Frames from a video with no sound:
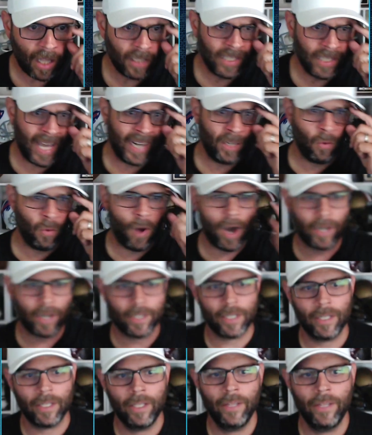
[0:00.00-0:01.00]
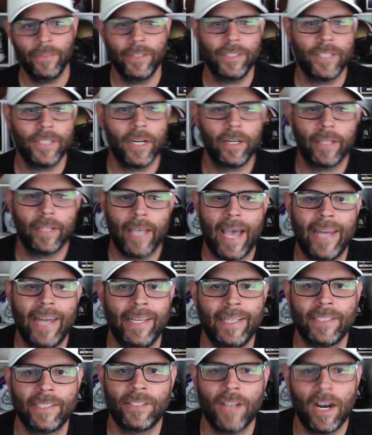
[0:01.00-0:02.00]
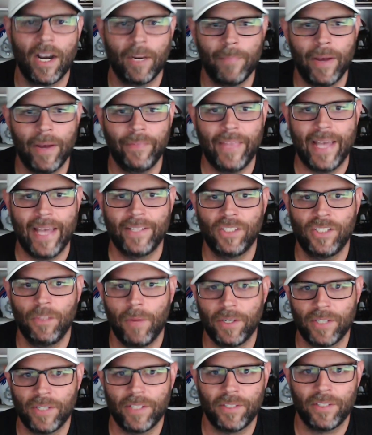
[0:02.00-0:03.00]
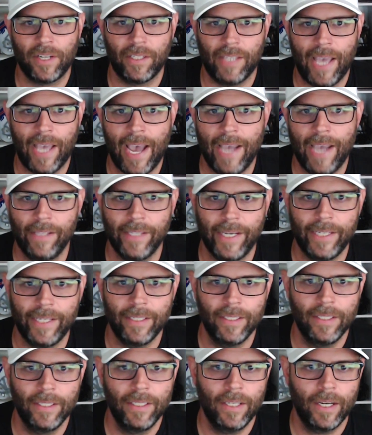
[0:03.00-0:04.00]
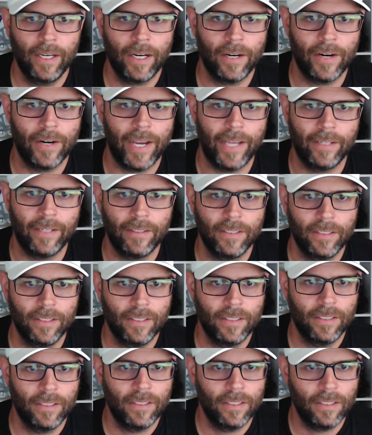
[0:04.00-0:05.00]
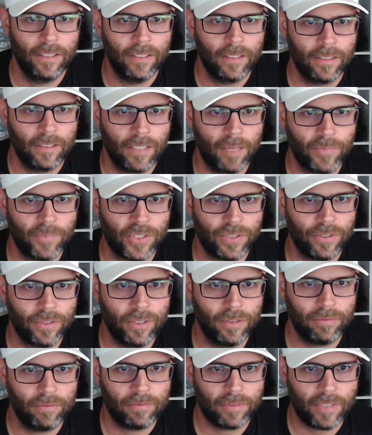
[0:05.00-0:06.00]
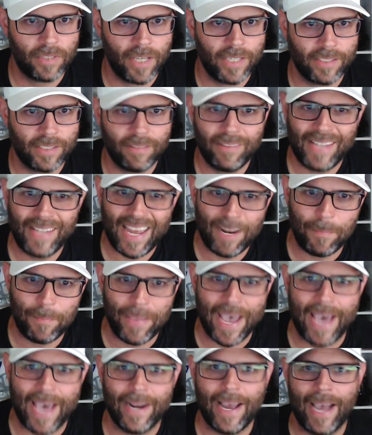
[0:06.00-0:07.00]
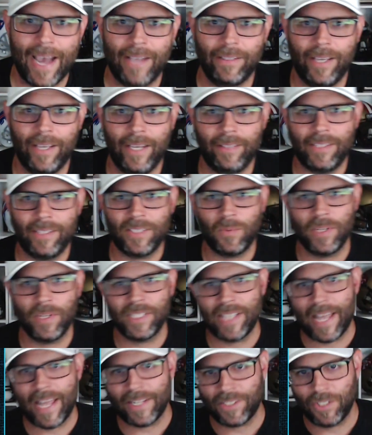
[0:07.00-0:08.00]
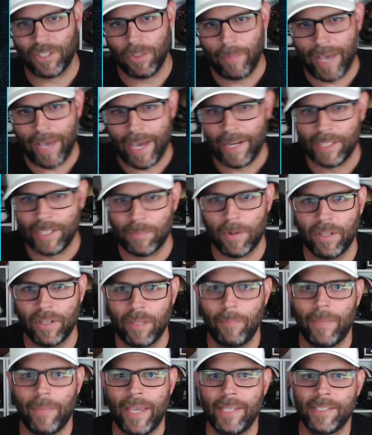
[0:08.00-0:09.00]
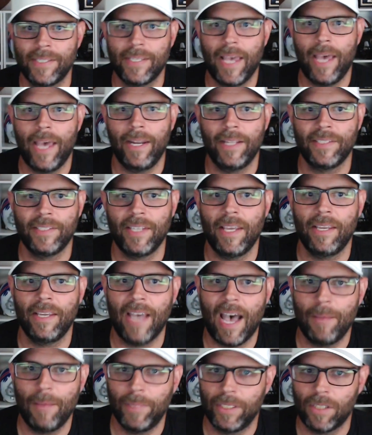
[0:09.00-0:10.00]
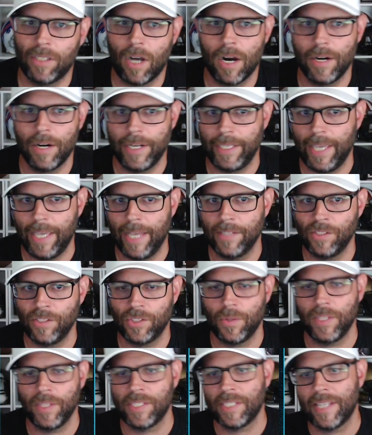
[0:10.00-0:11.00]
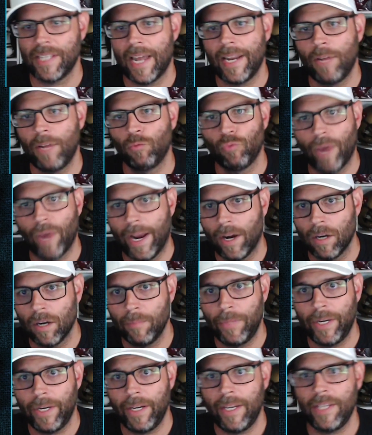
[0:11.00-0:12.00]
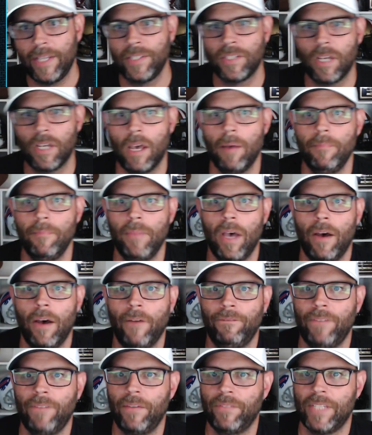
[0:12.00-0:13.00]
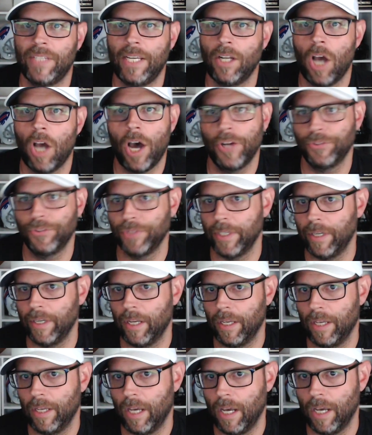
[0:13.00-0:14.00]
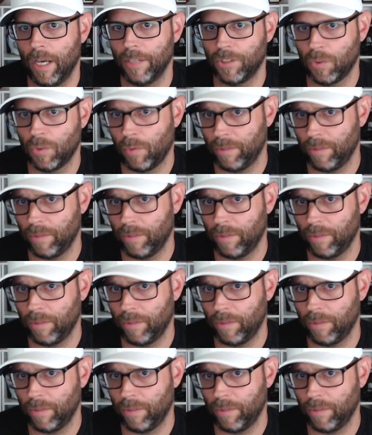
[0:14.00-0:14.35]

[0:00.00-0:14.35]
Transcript: Lonnie Walker, the dunk, I didn't get to talk about that too much. Let's look at the highlight. All right. Comes through, slice, not a bad highlight. This one's not too bad. It's part of the base set. It's a common card again, so this is not a rare, but it is a, a fifteen hundred, uh,